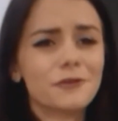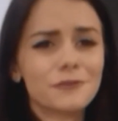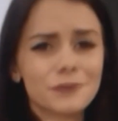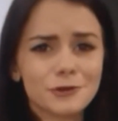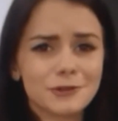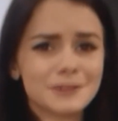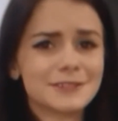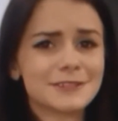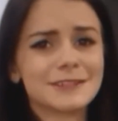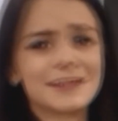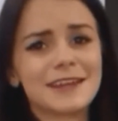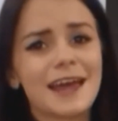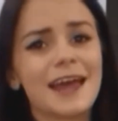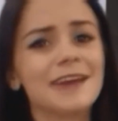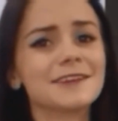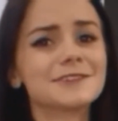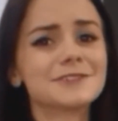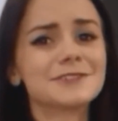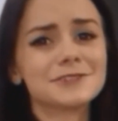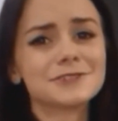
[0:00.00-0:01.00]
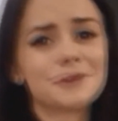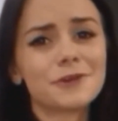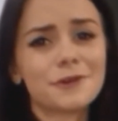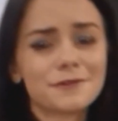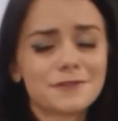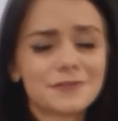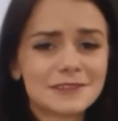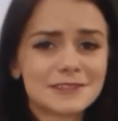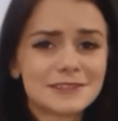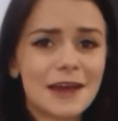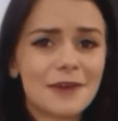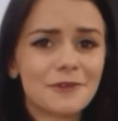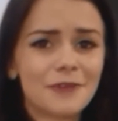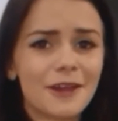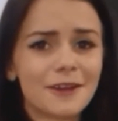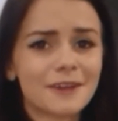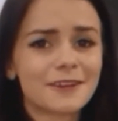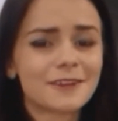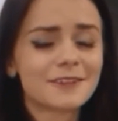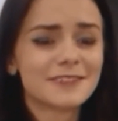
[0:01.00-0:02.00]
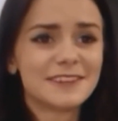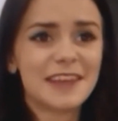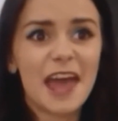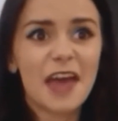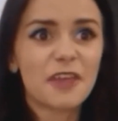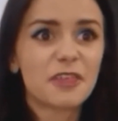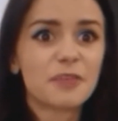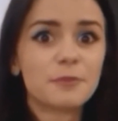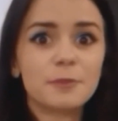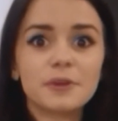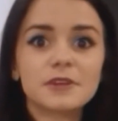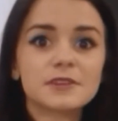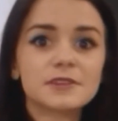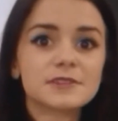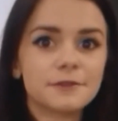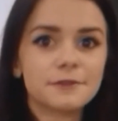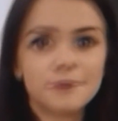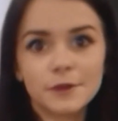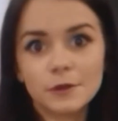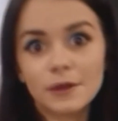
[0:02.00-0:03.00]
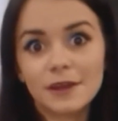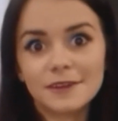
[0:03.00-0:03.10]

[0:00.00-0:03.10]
on YouTube was the 25 facts about me video.